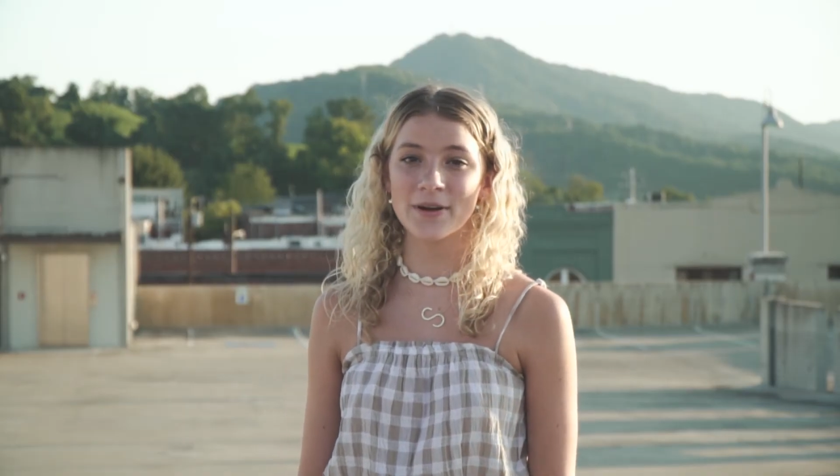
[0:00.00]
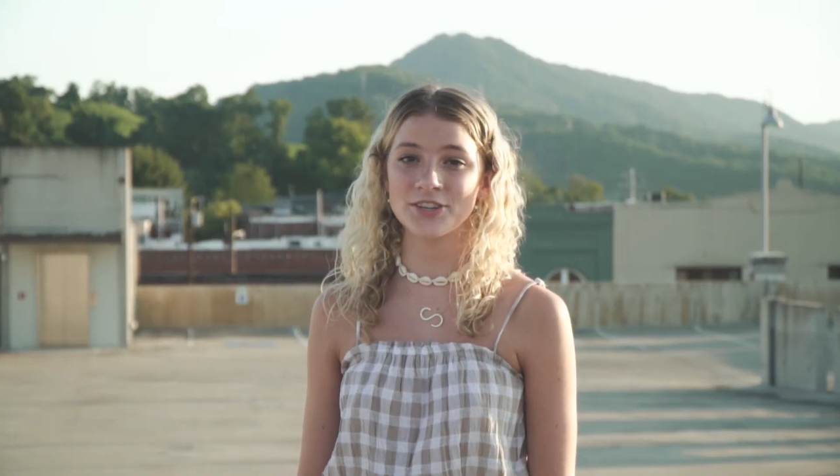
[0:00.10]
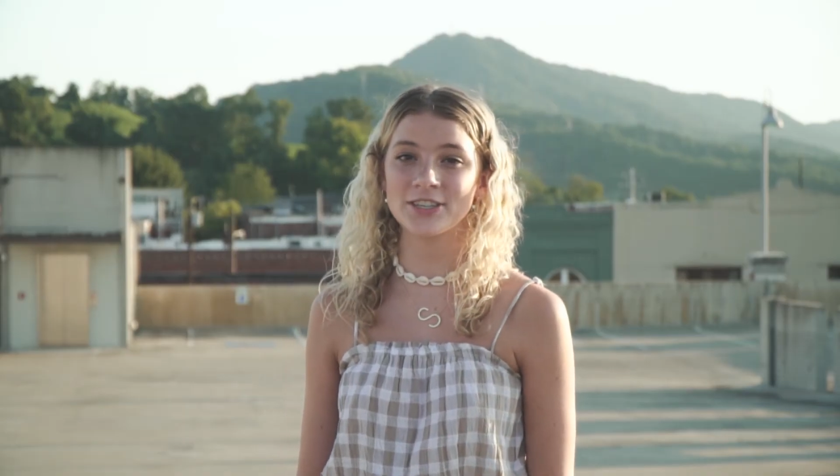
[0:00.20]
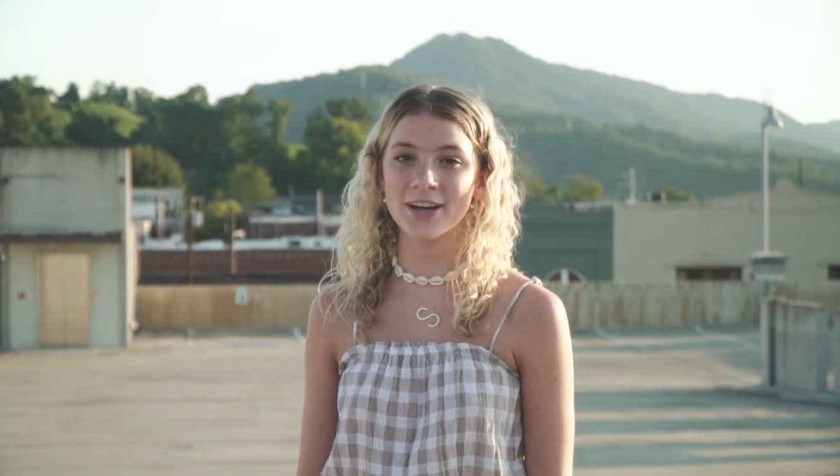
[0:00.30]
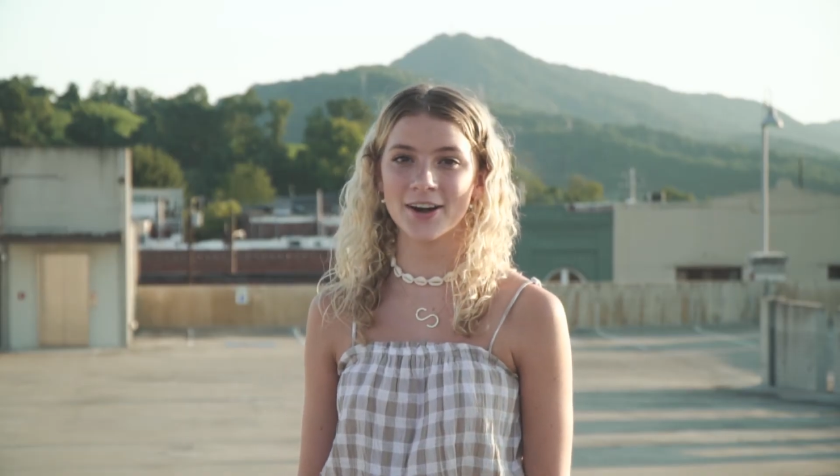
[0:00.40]
but
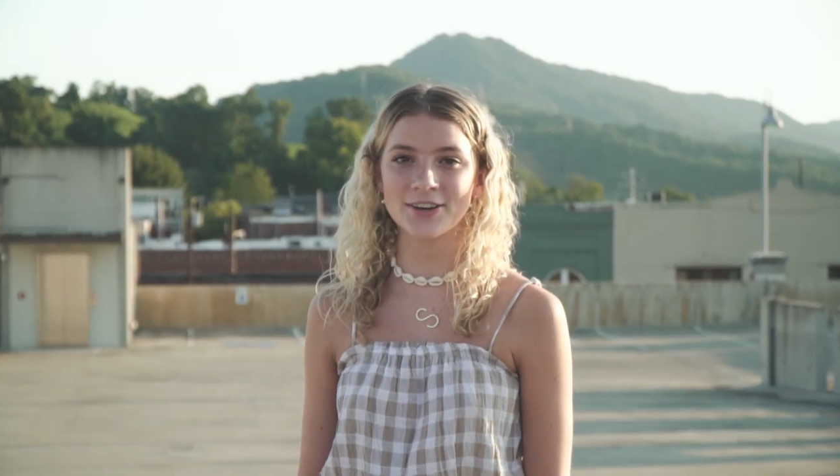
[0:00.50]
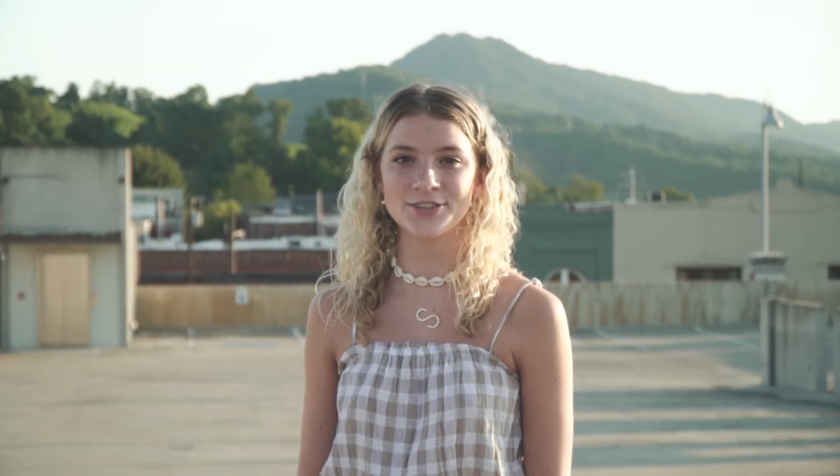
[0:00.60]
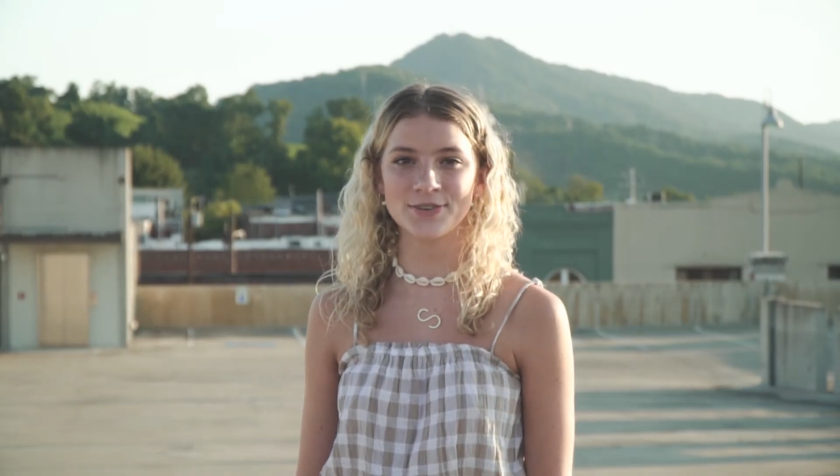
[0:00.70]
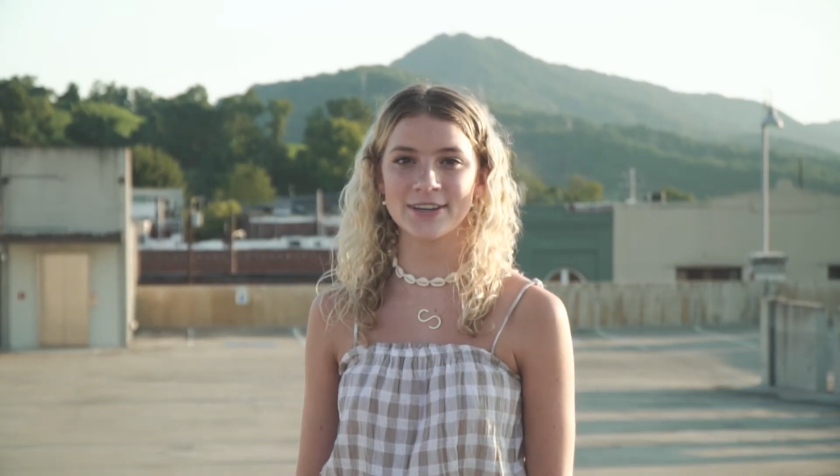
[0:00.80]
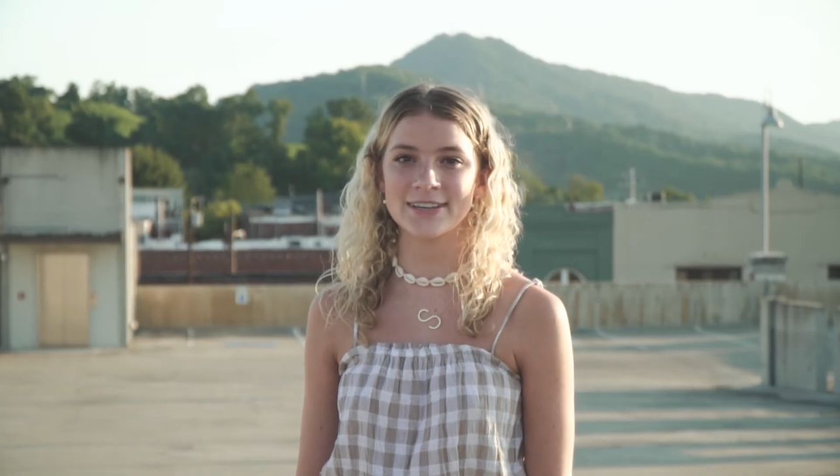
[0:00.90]
she taught our
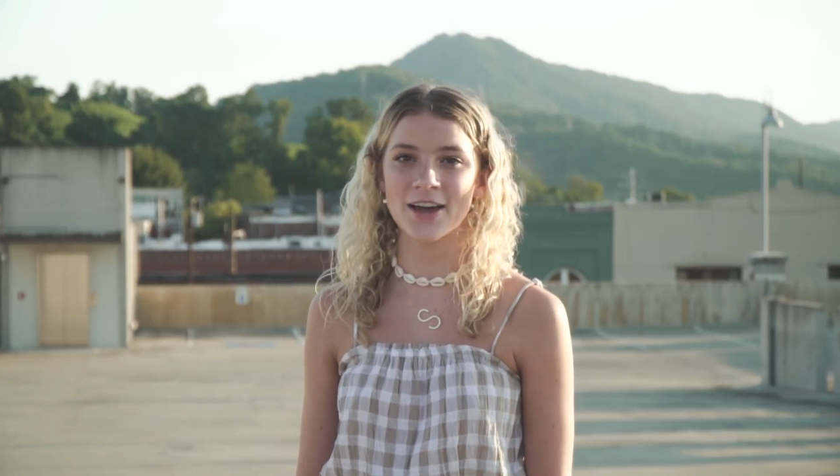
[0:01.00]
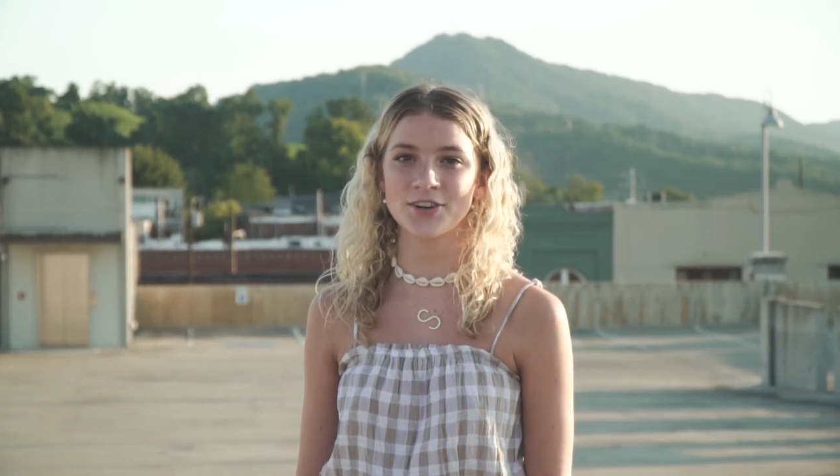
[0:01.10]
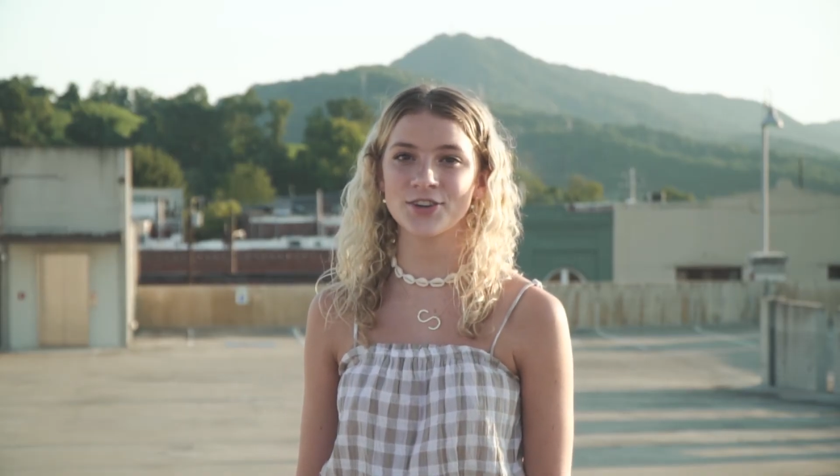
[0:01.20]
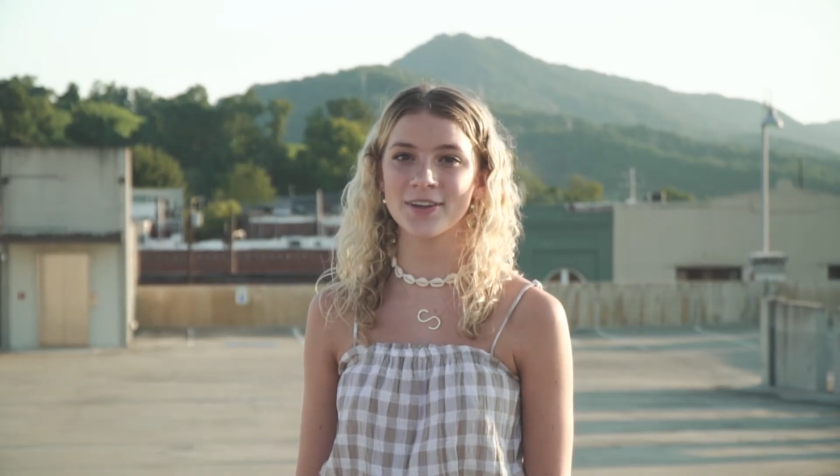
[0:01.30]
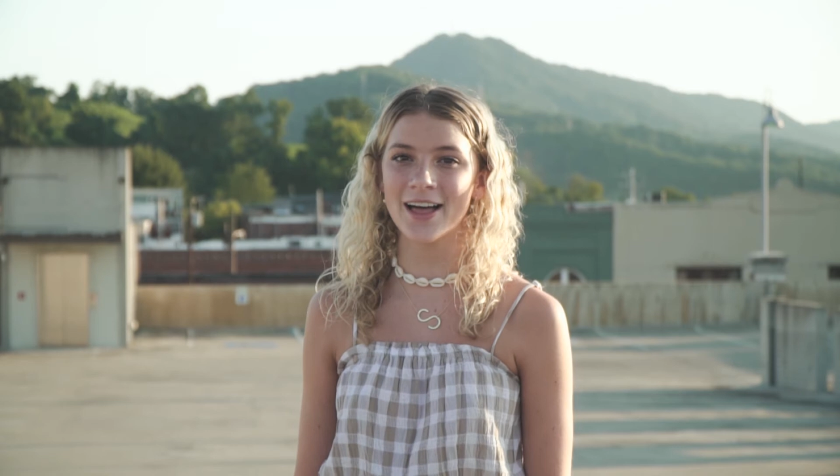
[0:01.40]
students how to show